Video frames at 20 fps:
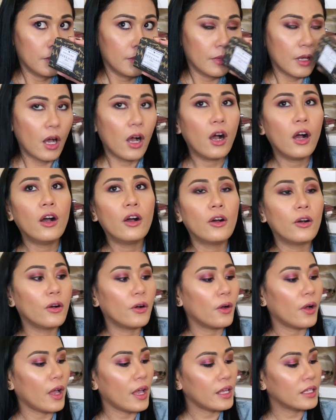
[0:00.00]

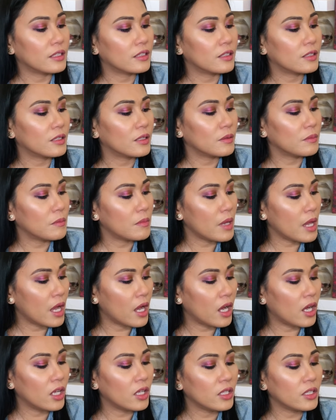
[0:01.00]
Oh, it
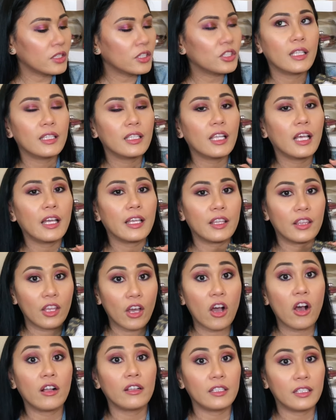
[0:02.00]
smells like the
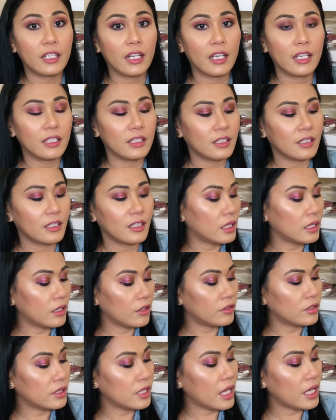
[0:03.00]
holidays.
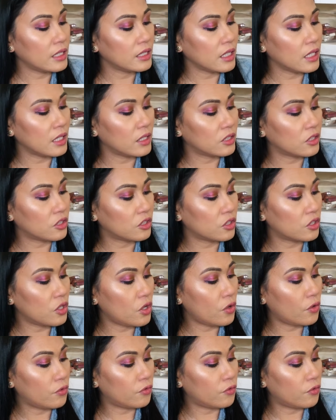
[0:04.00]
The scent is Snow